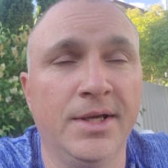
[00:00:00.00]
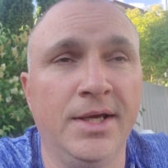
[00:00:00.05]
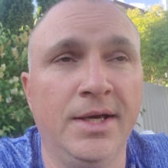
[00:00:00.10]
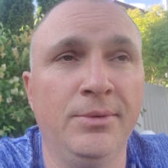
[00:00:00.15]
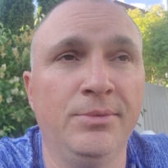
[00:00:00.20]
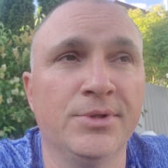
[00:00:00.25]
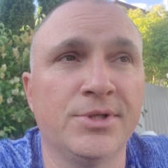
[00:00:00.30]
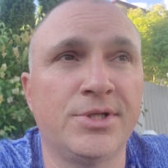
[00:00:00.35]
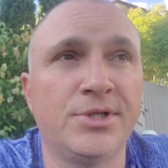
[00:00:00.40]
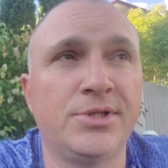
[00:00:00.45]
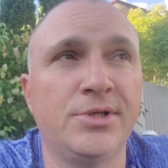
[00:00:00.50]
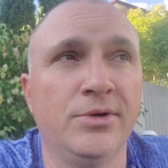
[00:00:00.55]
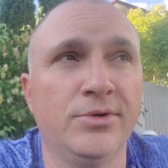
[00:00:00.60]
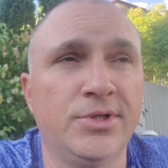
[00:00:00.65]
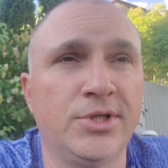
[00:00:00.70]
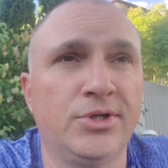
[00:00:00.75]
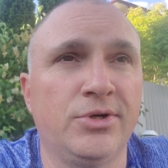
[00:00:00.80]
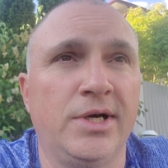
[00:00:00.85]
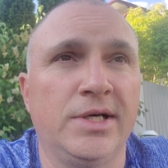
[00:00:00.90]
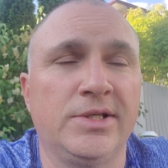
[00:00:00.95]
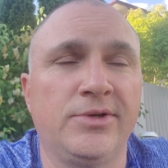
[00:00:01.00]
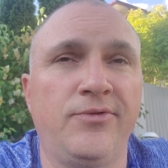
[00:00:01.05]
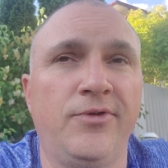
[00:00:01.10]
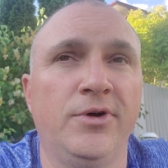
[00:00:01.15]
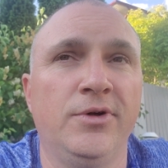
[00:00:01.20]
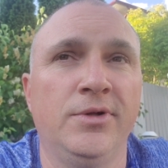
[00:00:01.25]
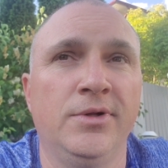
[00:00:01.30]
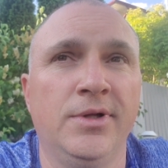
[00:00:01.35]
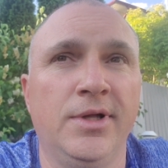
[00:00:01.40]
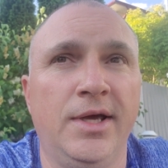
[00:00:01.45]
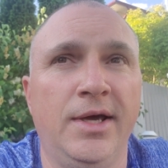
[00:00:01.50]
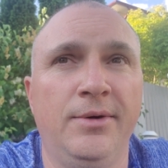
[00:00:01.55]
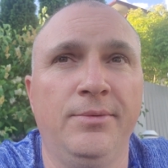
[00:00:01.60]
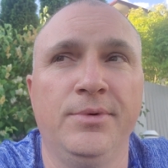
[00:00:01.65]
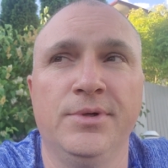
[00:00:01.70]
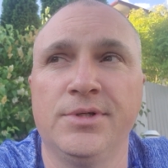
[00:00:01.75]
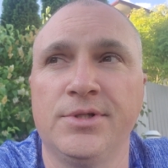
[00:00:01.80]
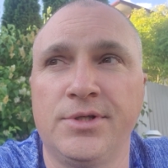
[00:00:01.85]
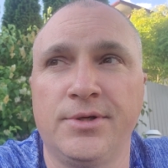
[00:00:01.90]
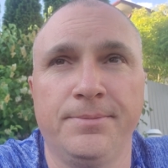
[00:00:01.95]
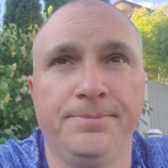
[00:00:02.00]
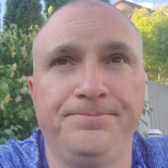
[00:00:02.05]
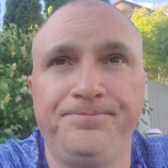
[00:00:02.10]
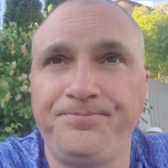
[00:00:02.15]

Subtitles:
It was so stressful. It was